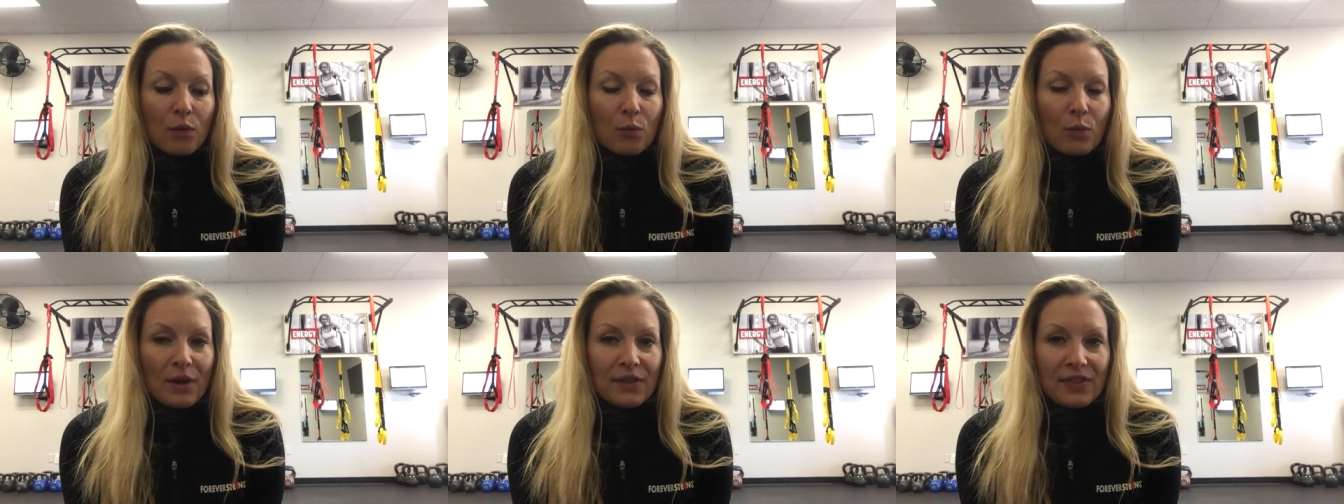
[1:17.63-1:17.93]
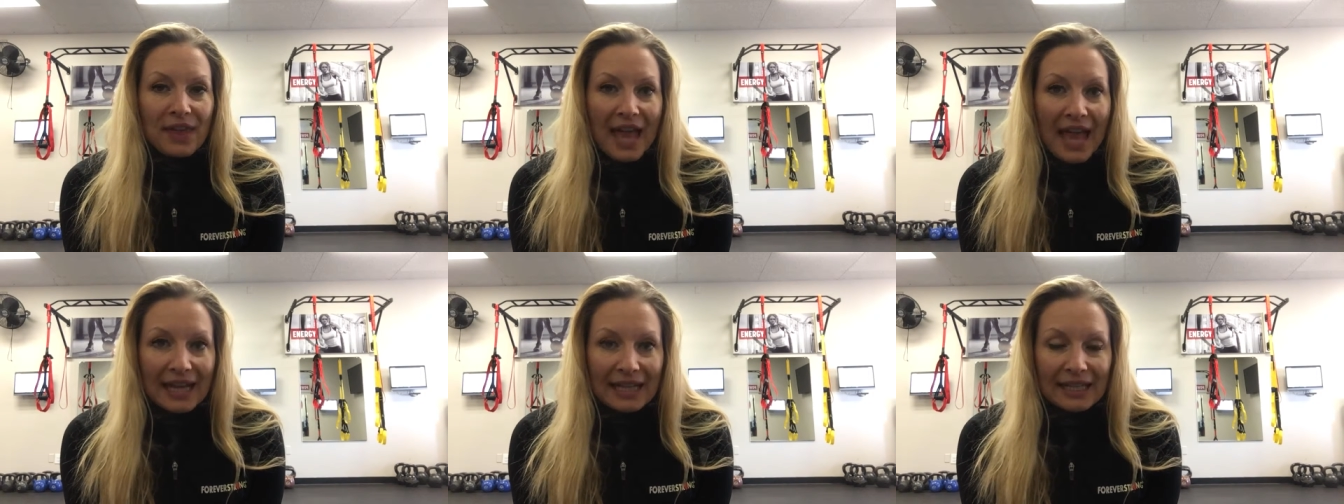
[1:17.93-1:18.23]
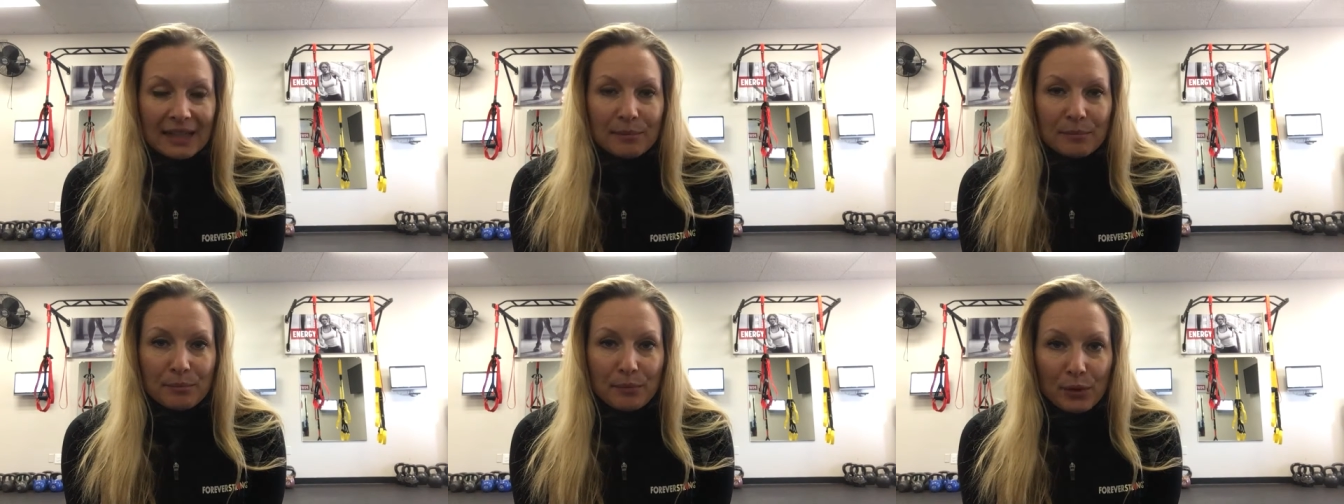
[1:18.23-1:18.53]
with
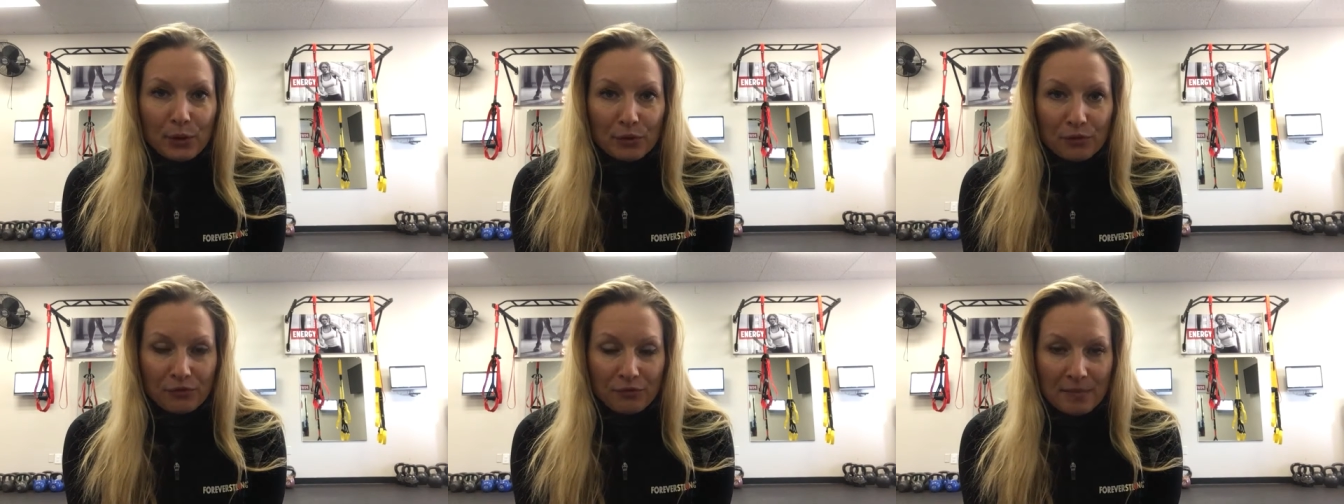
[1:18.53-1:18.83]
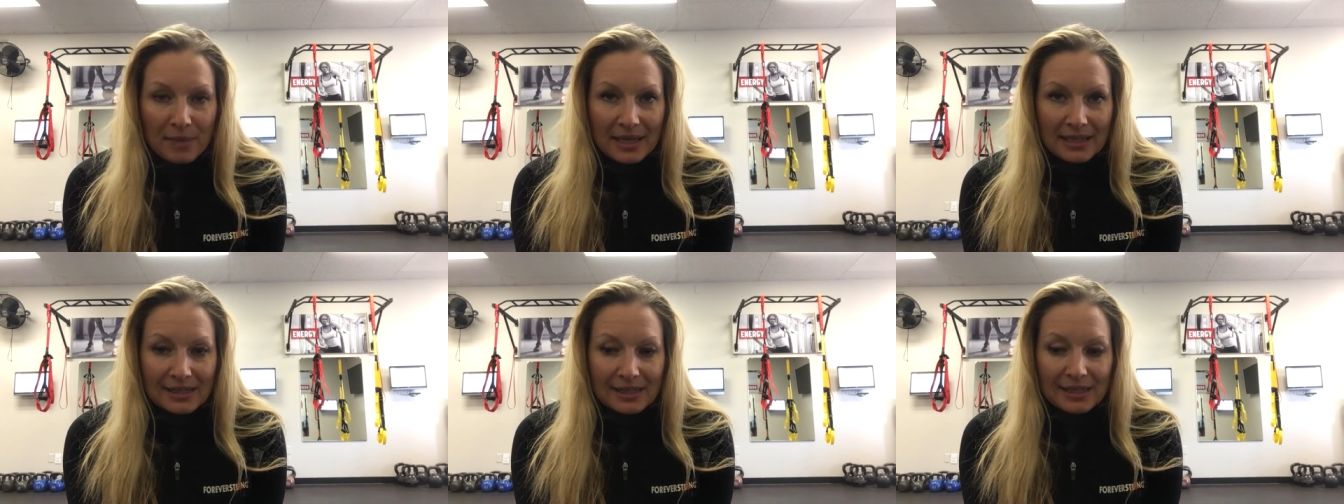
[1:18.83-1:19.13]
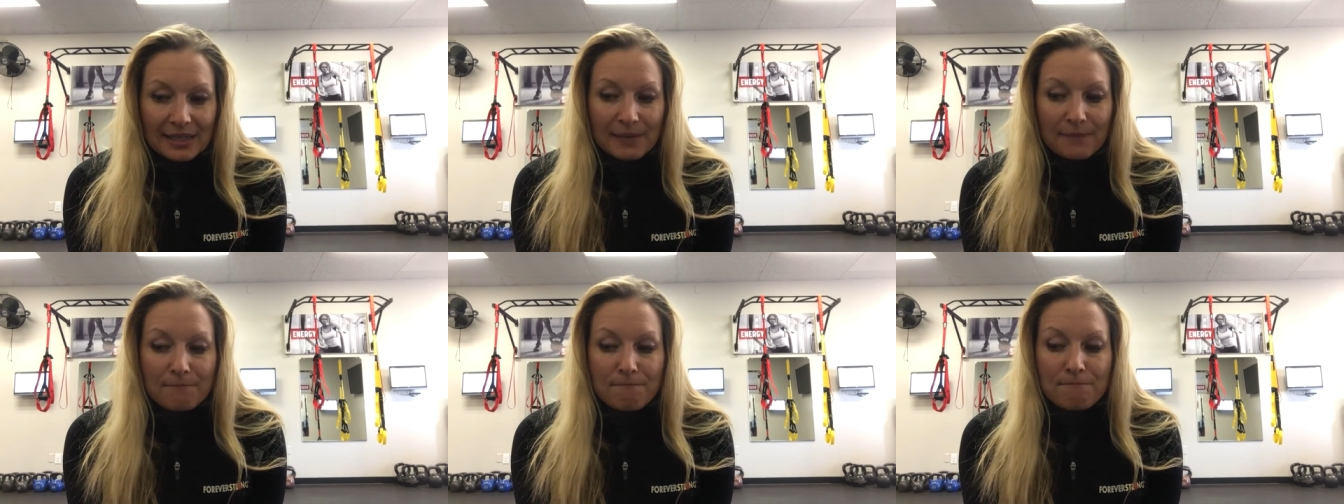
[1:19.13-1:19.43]
any
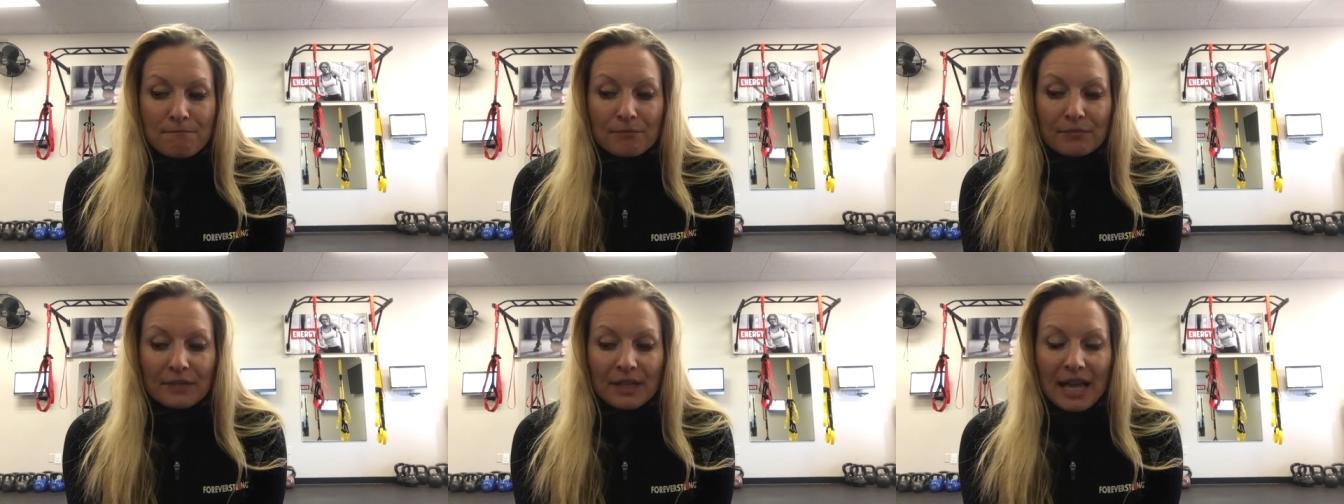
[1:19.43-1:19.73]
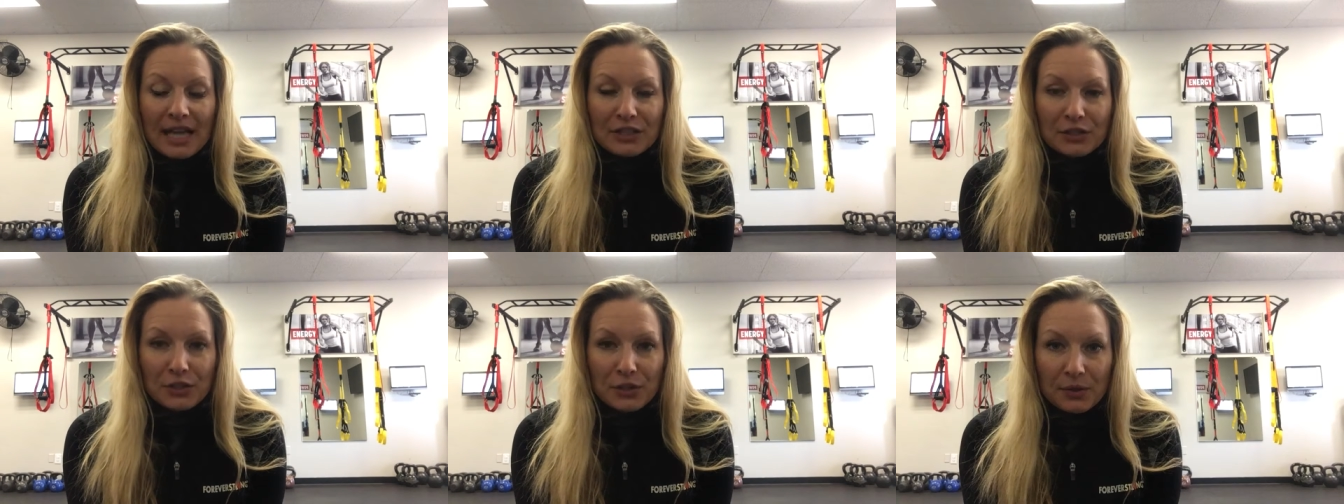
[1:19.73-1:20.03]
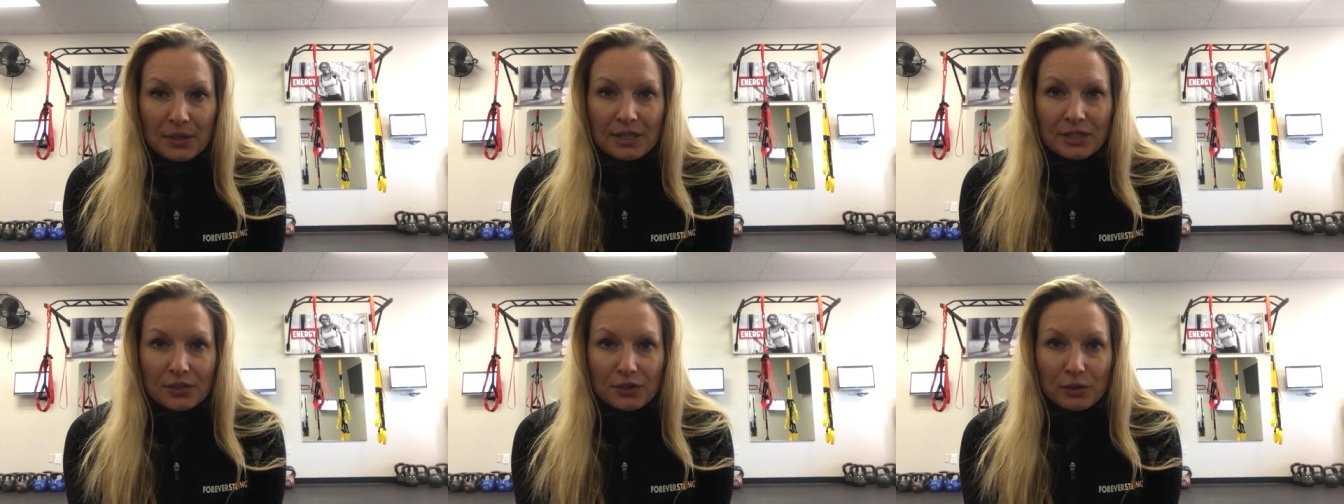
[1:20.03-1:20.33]
movement and you
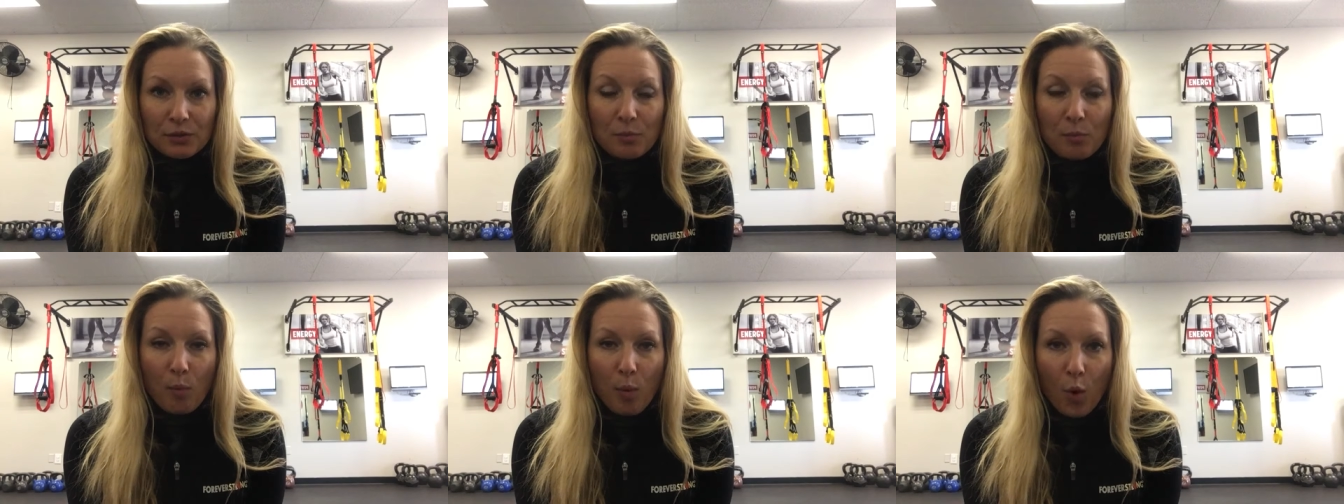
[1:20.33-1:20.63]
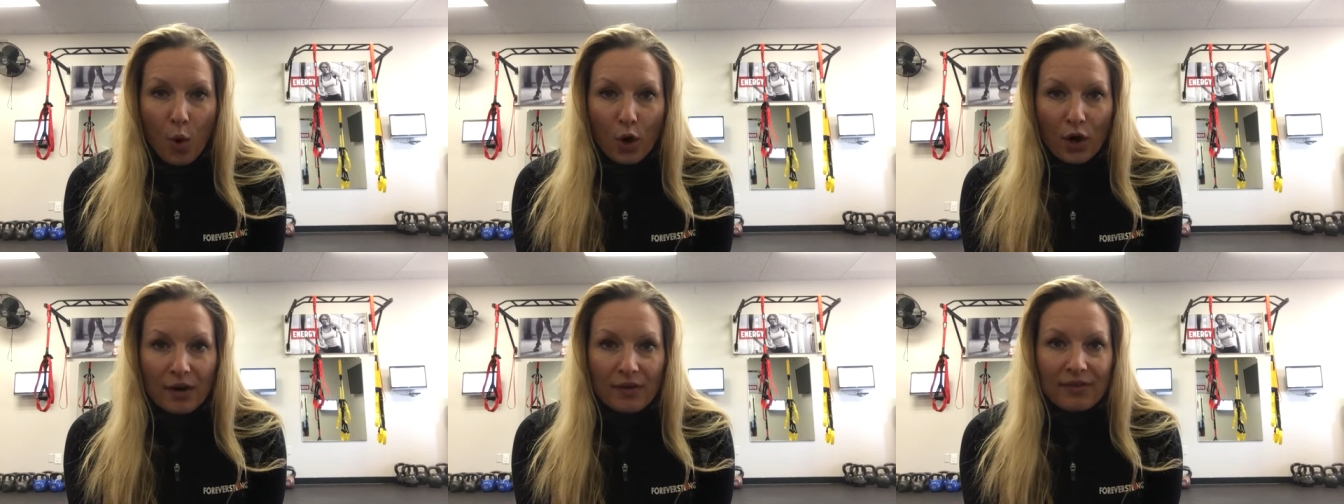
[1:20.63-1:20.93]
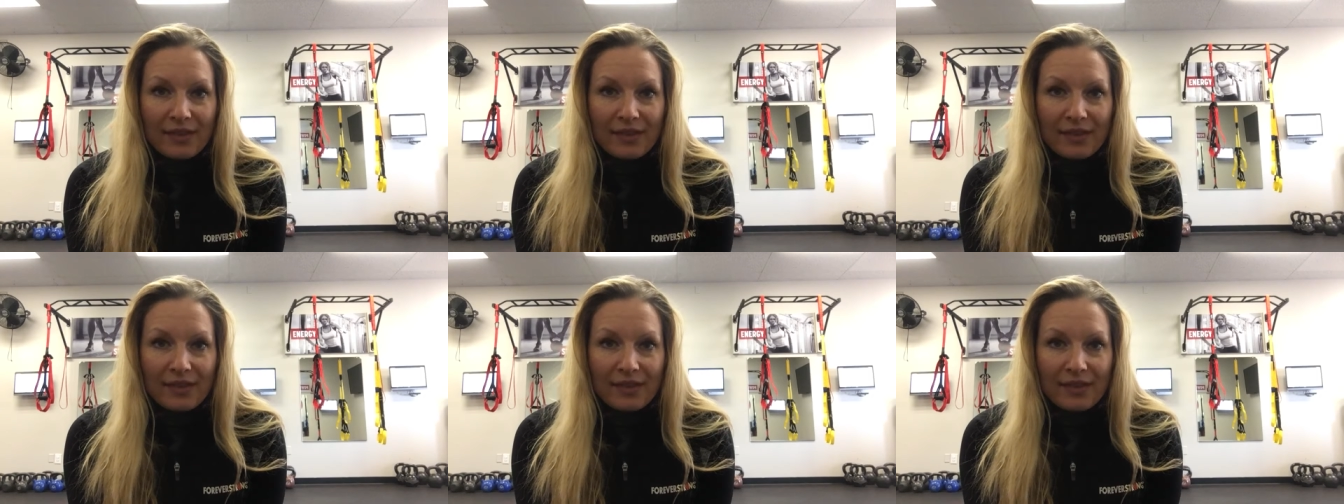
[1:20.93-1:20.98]
can do more